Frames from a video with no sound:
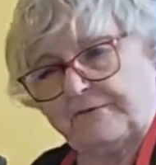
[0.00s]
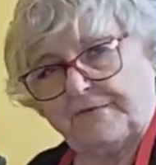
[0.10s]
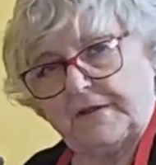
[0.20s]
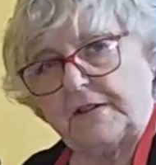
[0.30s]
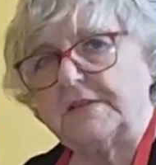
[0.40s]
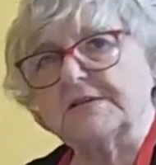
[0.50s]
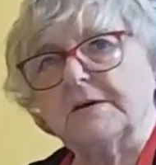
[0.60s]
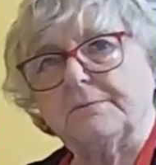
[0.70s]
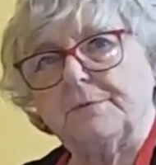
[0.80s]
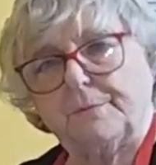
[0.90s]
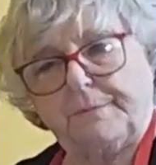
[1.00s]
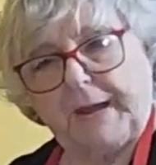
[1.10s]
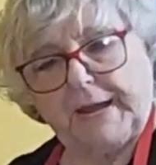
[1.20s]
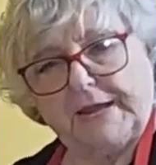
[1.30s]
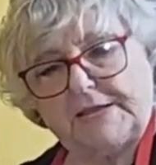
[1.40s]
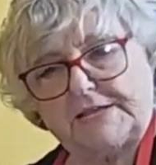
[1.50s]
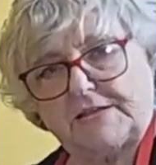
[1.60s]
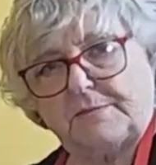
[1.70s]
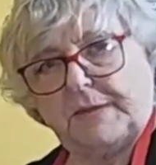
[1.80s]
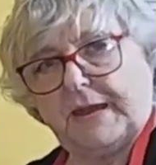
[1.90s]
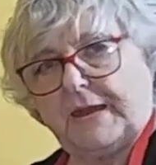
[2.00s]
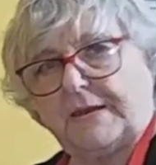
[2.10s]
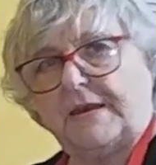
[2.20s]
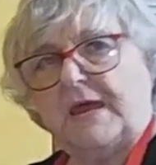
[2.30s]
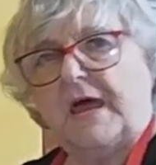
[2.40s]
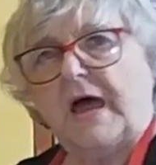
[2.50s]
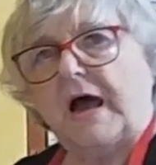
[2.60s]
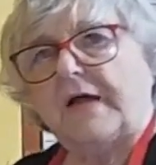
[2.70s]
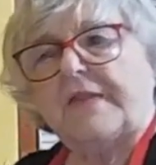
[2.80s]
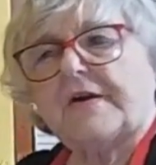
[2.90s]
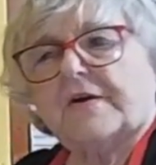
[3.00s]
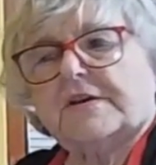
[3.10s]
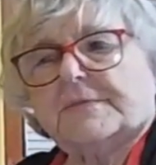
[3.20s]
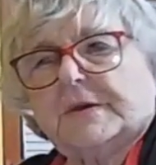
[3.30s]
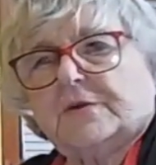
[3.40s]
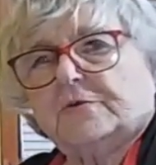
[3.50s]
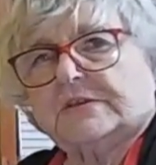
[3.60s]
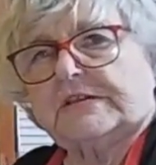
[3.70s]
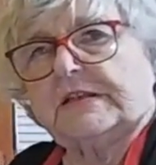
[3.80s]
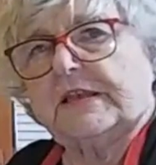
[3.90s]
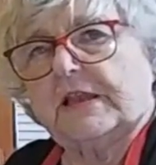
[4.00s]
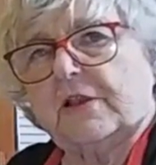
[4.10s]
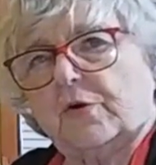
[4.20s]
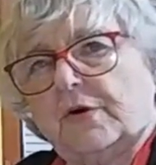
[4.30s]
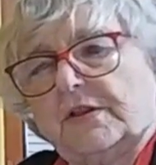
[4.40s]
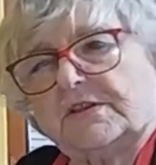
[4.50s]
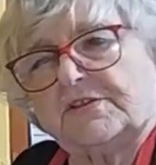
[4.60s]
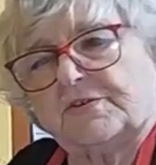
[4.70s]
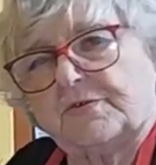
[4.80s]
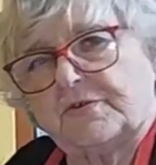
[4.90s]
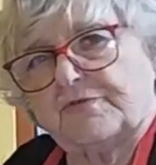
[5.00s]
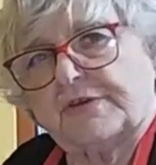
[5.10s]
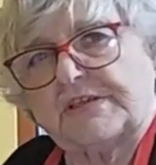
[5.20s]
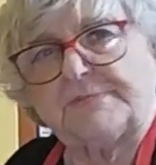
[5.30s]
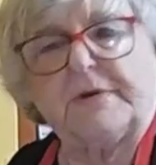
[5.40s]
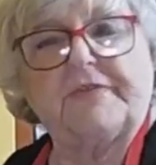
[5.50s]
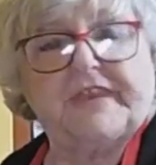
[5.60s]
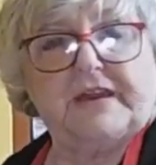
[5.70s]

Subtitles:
filled, put back into the pan, and they're going to be cooked in a little oil to crisp on the